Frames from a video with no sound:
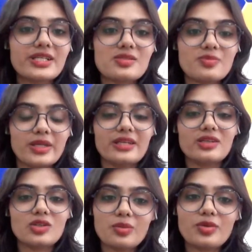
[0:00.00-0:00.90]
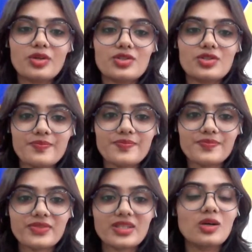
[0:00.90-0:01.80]
before explaining your
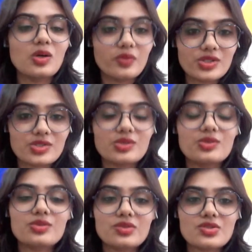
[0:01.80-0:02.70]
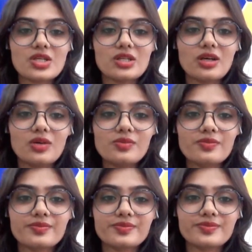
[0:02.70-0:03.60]
project. Over to you, Rituja,
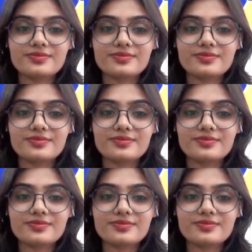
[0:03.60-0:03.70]
now.